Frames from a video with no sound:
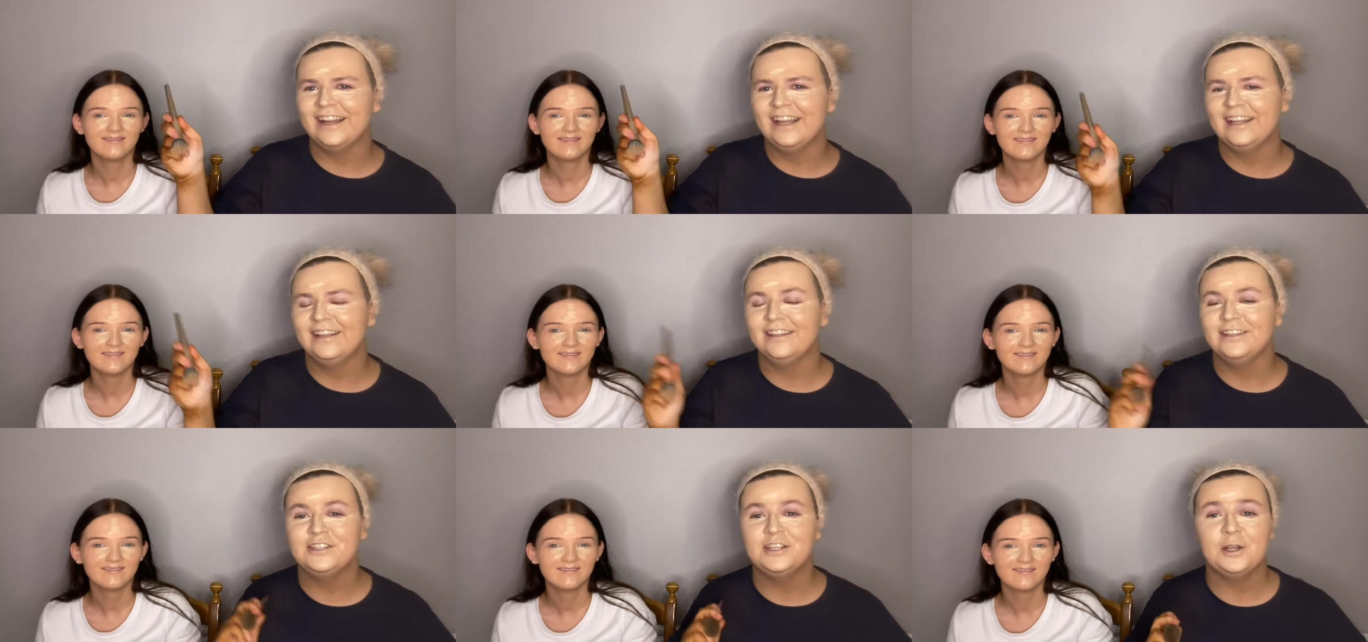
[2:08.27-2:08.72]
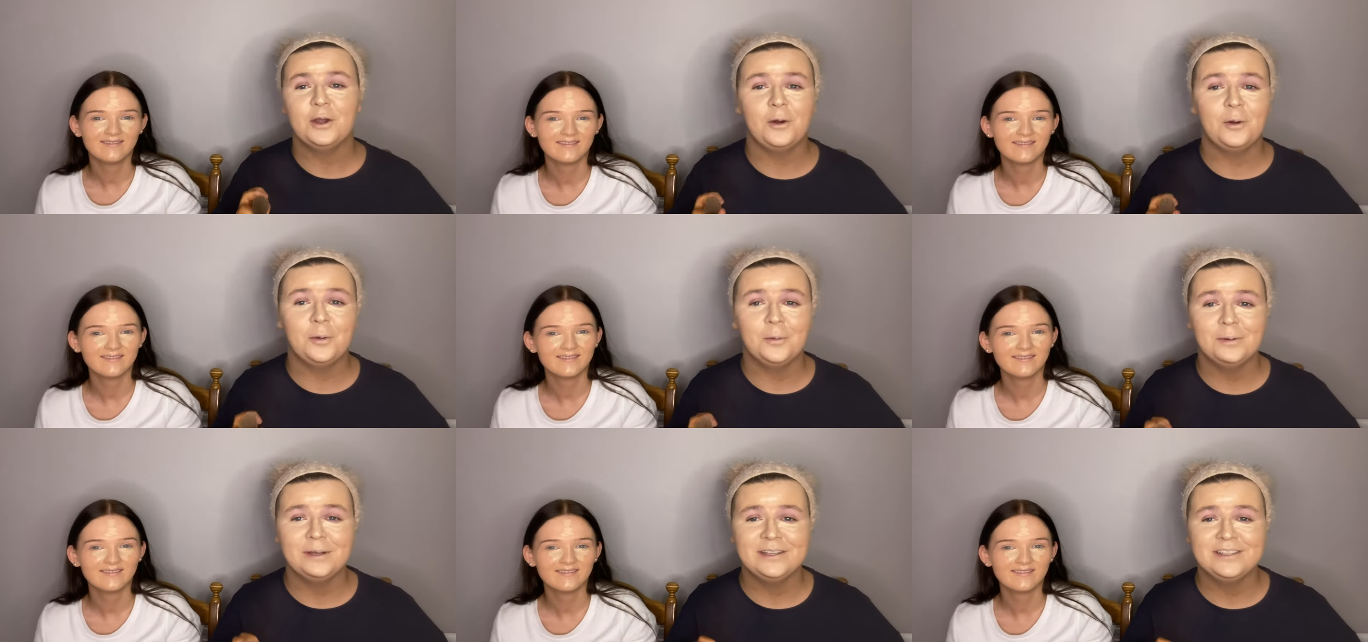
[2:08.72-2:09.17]
Speaker 1: that she
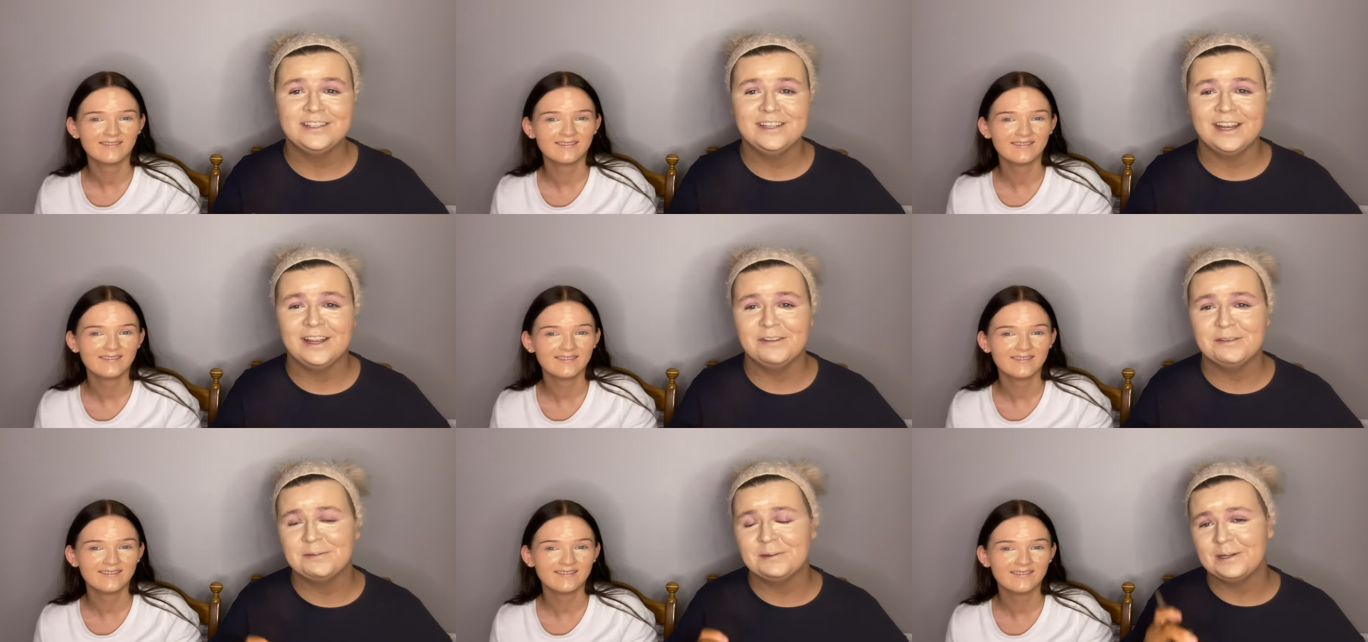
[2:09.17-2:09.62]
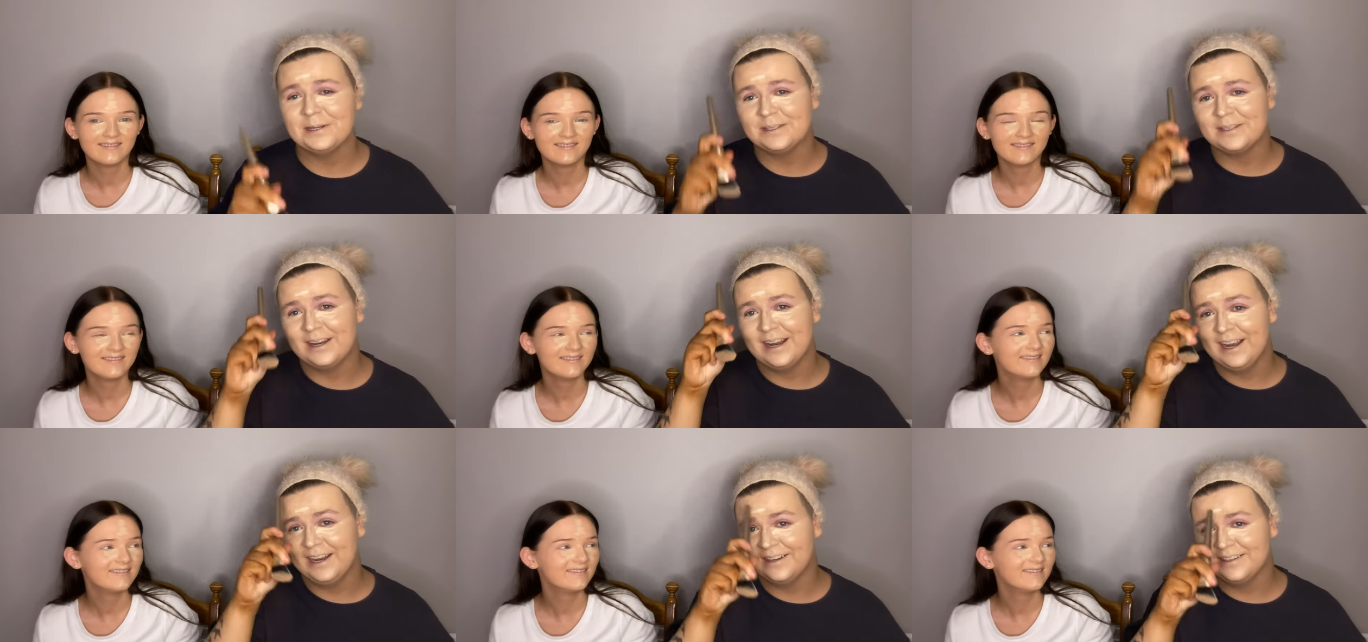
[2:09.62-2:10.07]
always shaves because her
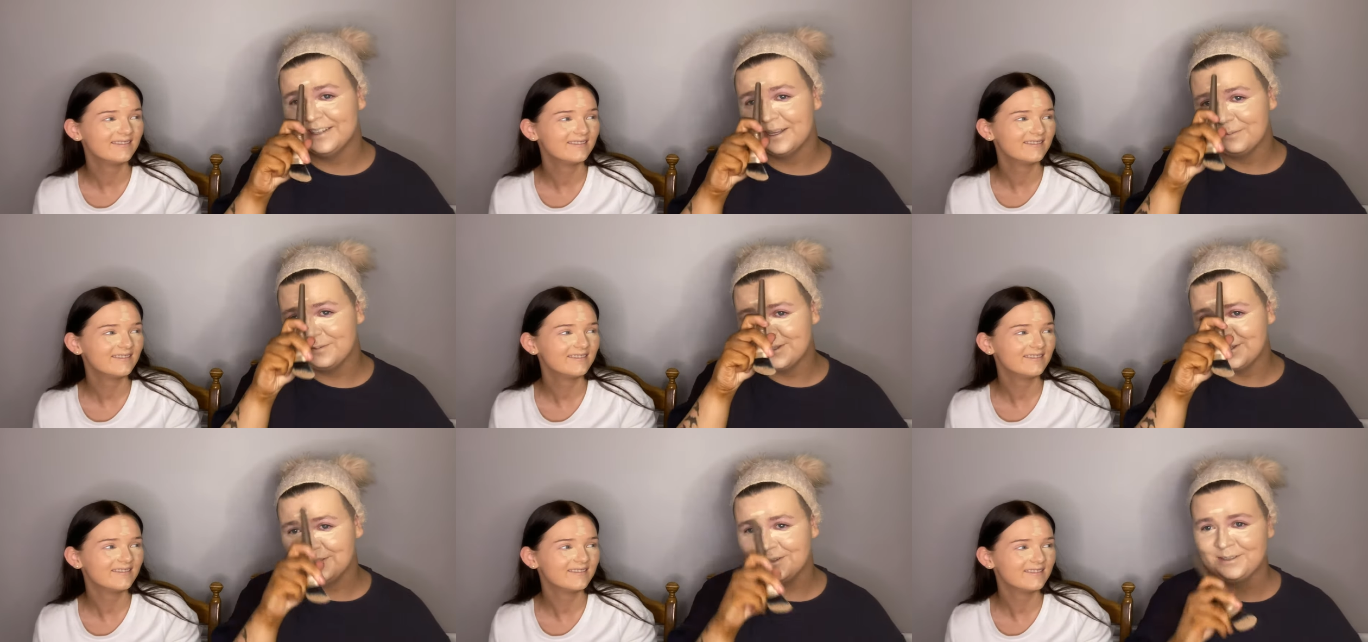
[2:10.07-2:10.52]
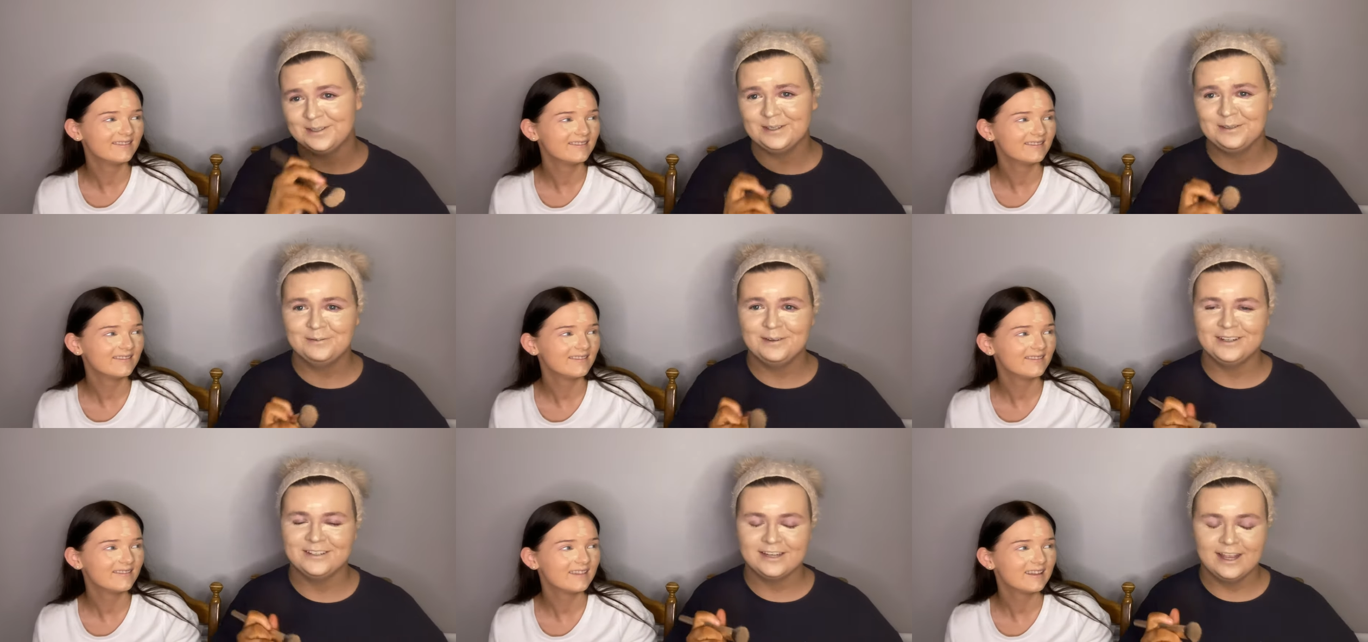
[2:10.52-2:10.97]
hair dips down too much.
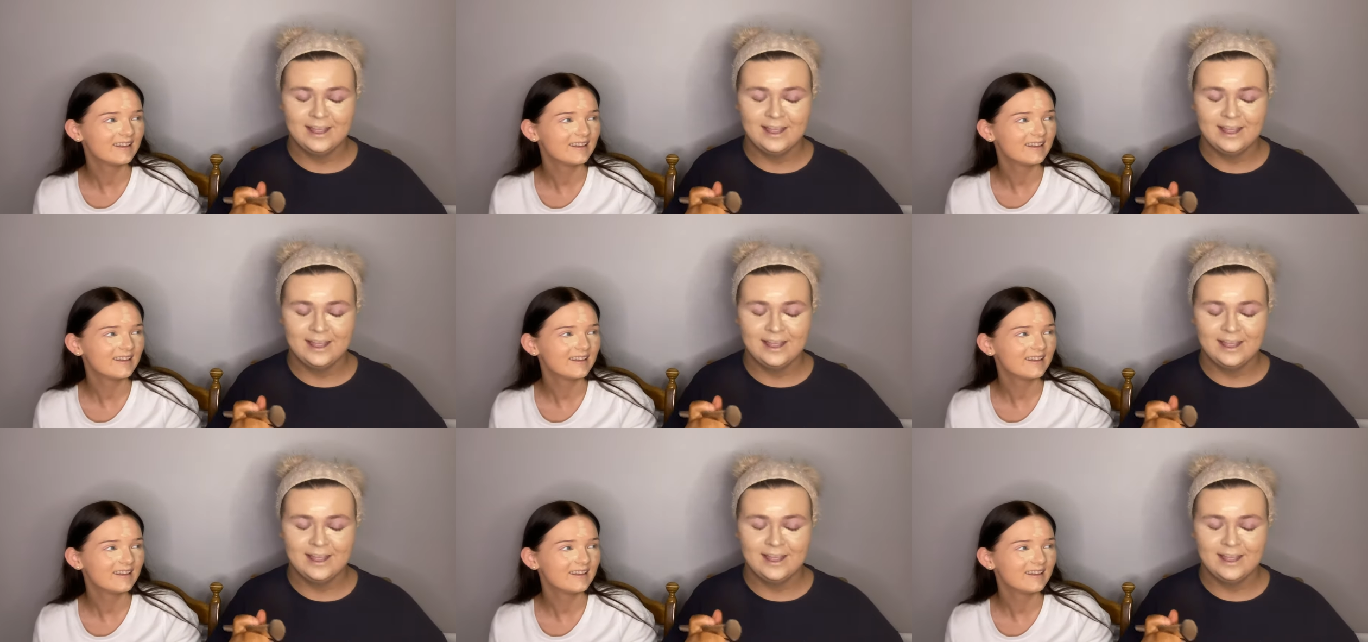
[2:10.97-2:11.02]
